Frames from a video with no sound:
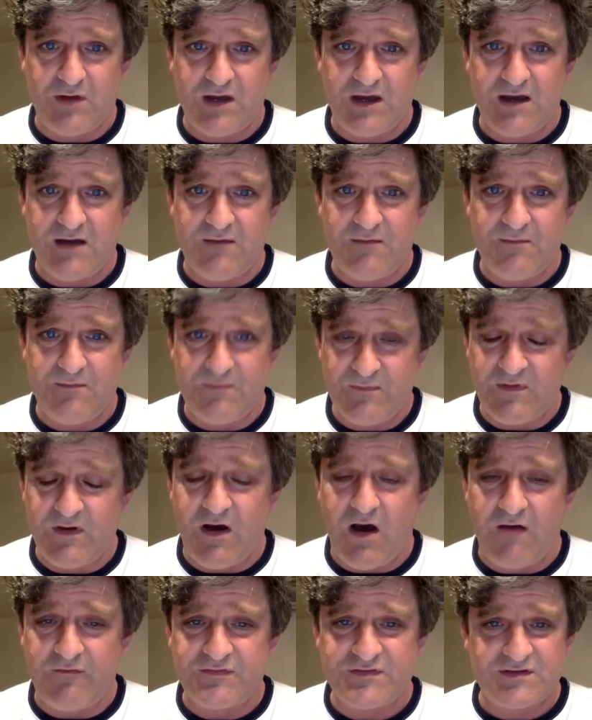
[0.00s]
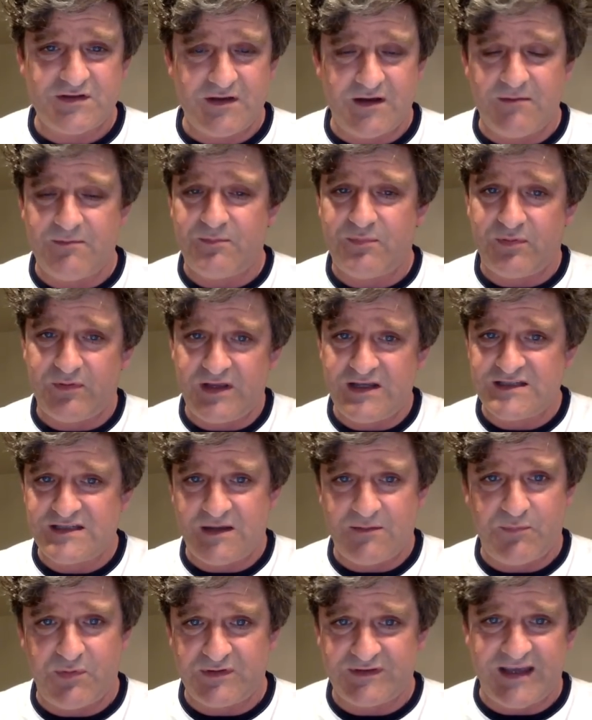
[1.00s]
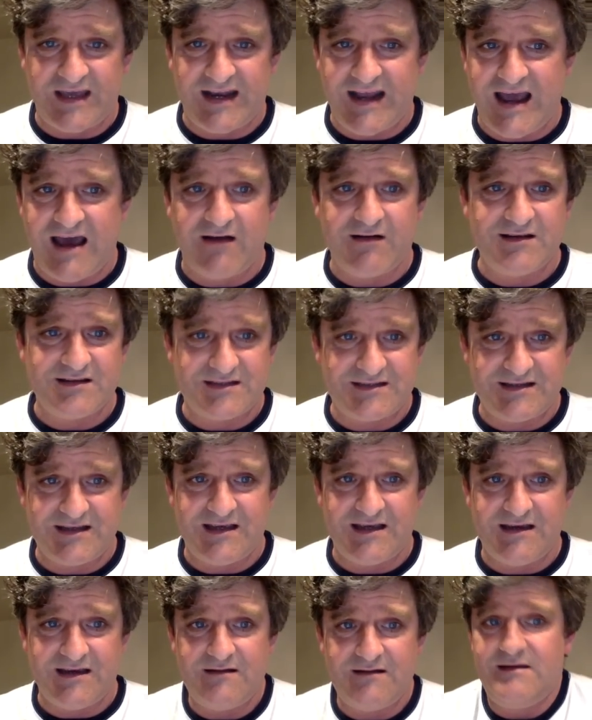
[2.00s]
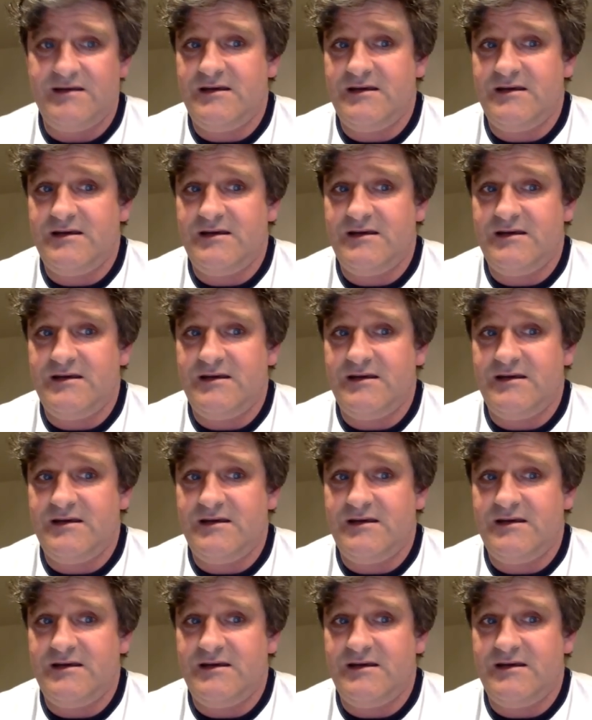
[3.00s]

Uh, Office, uh, police had put that out as uh,